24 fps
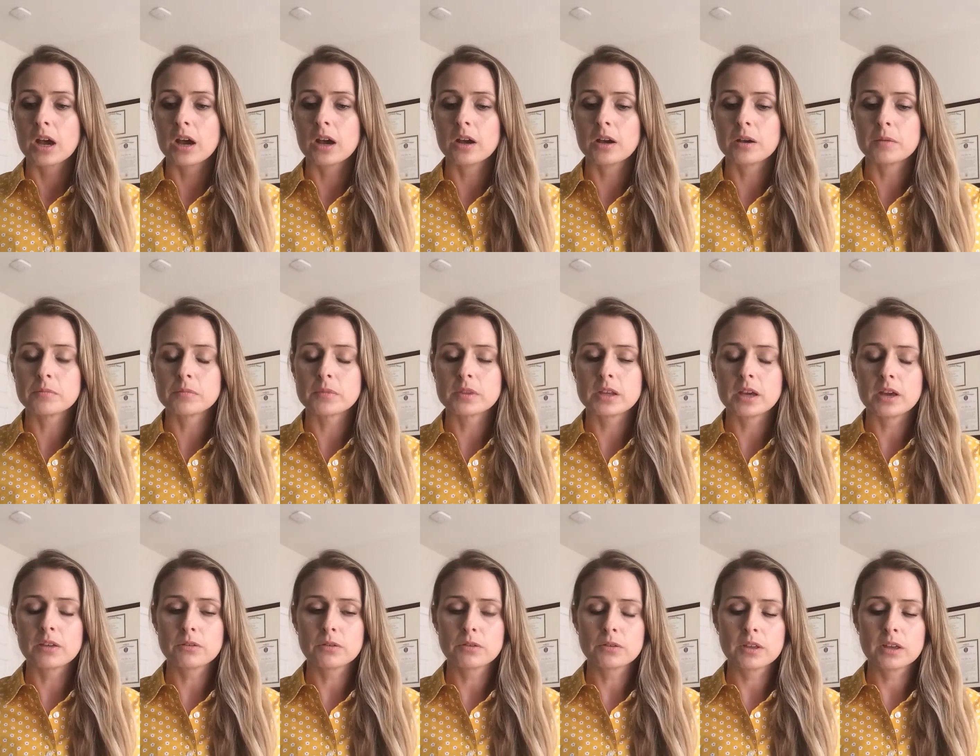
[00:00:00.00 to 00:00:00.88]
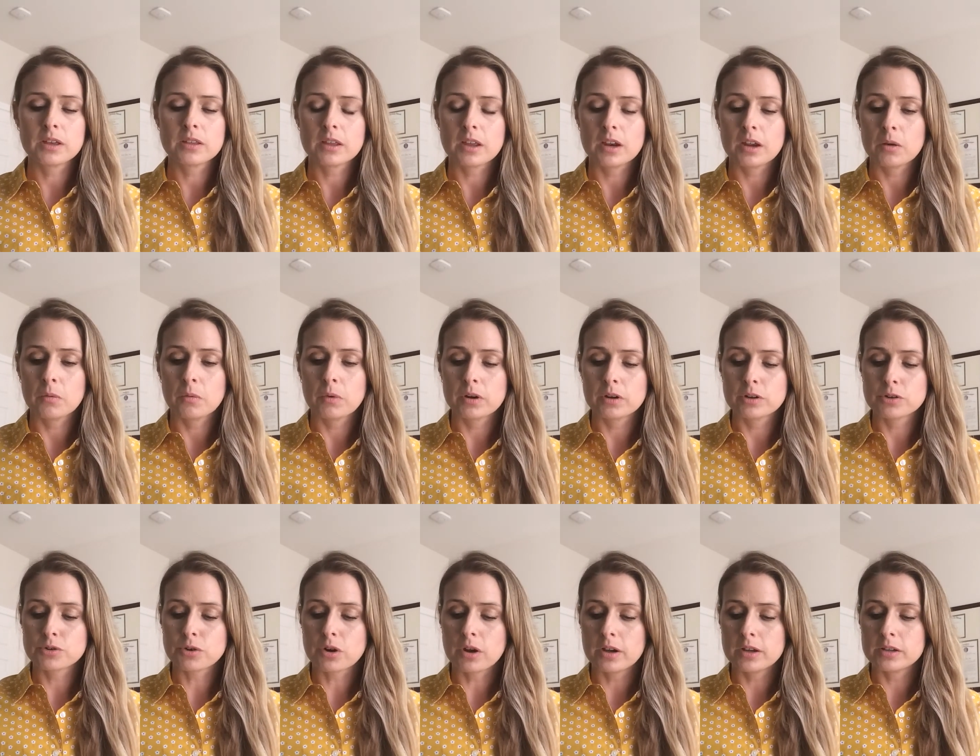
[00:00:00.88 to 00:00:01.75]
Um, the other thing that I want
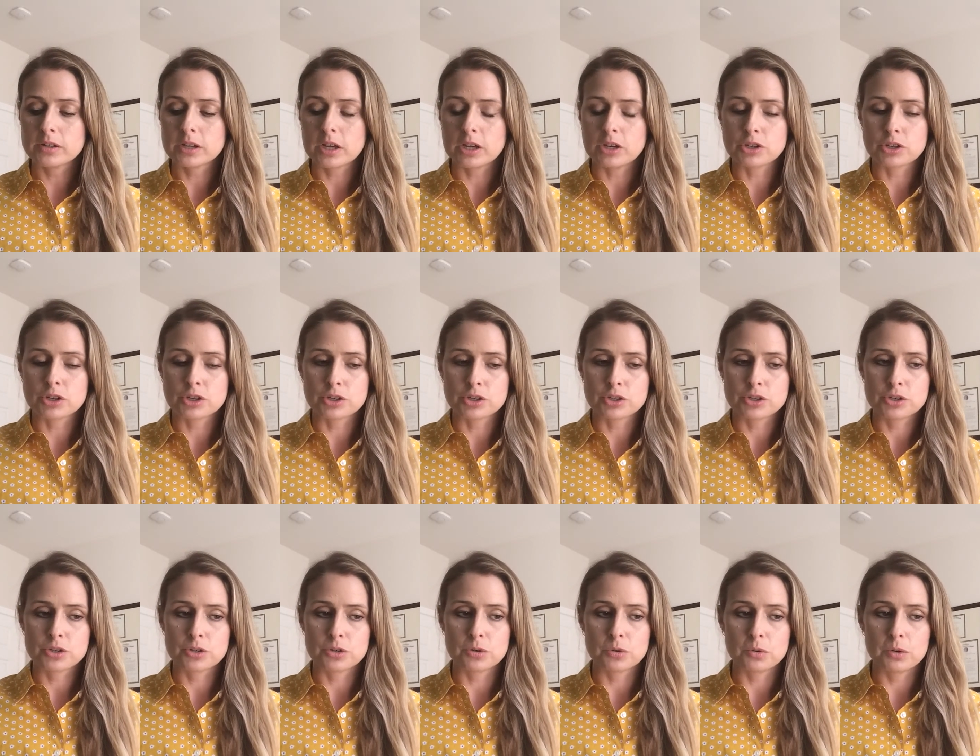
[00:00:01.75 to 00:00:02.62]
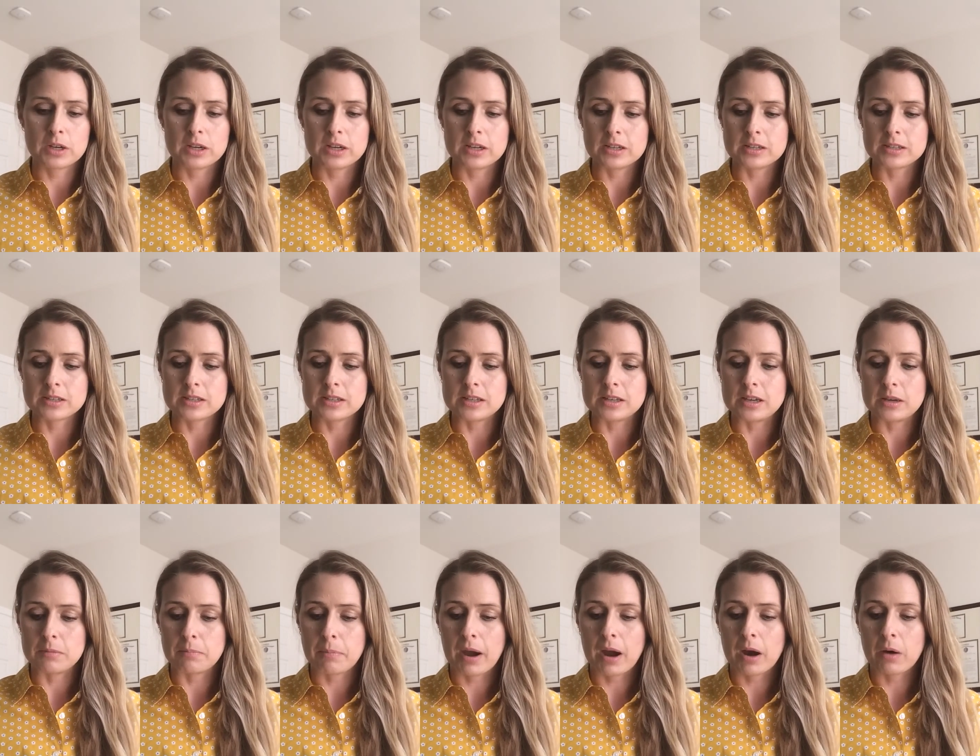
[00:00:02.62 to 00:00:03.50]
to draw attention to is
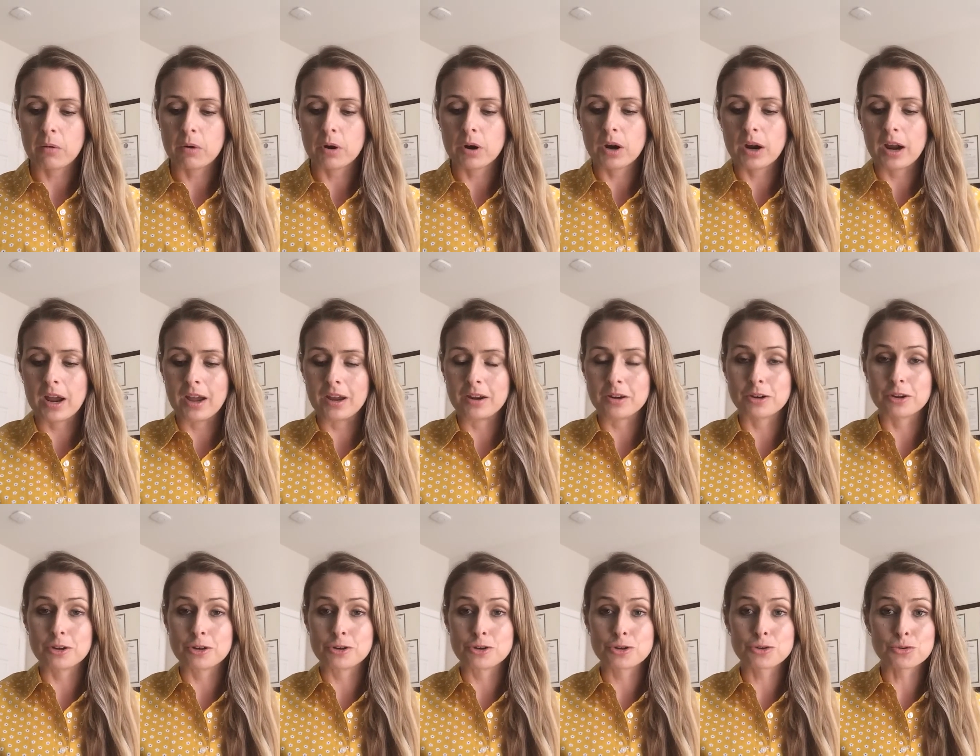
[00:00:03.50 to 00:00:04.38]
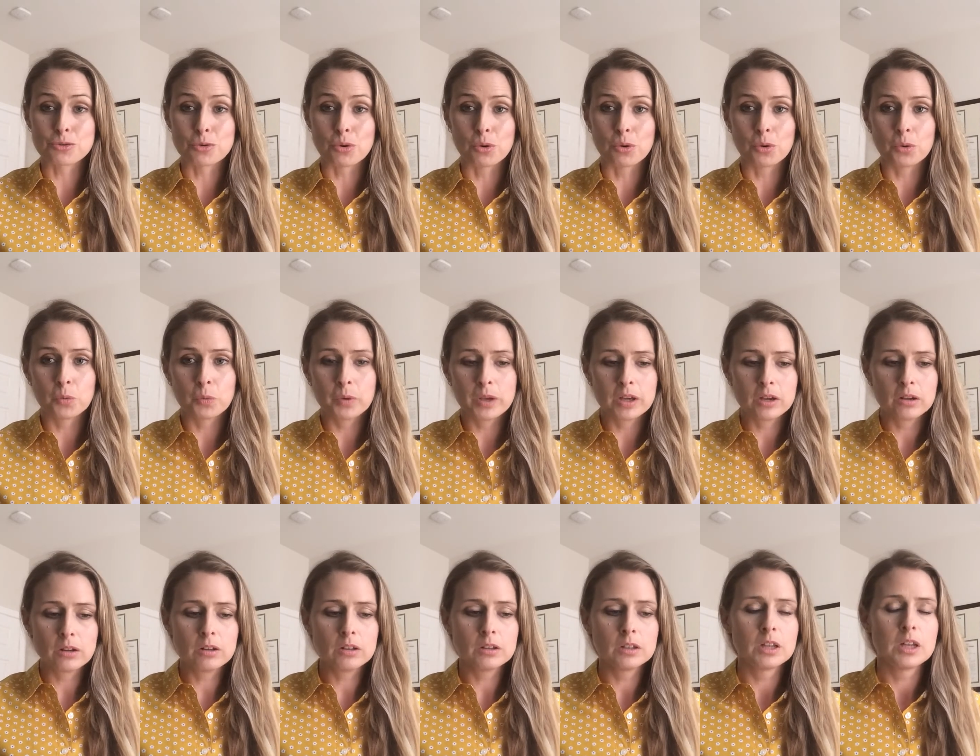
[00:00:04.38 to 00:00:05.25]
the power and control
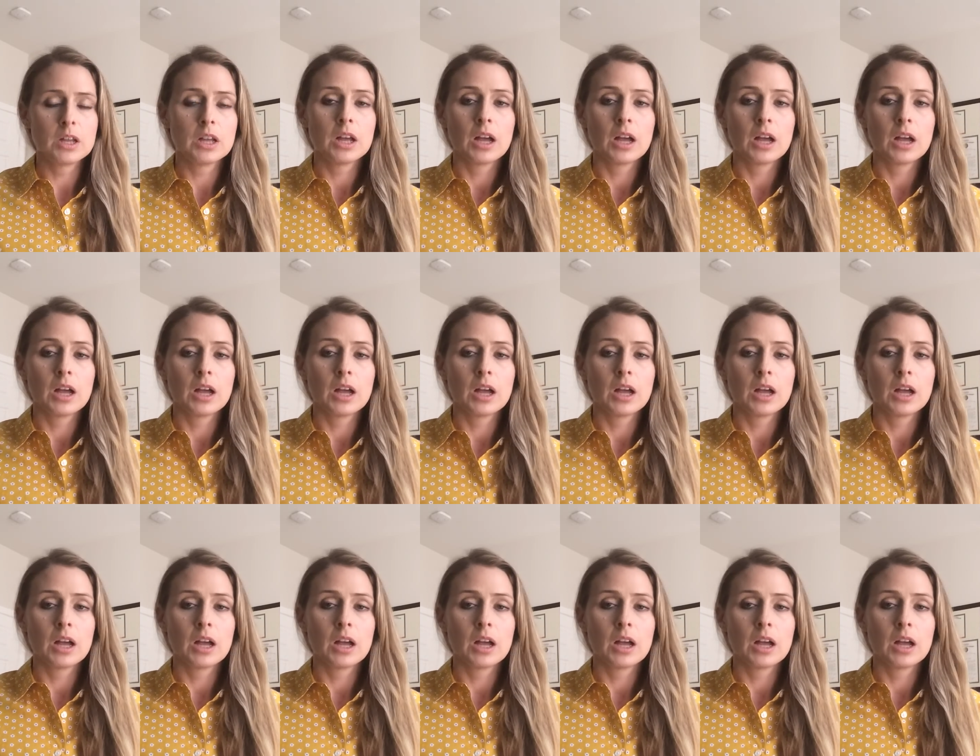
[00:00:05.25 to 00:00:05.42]
wheel.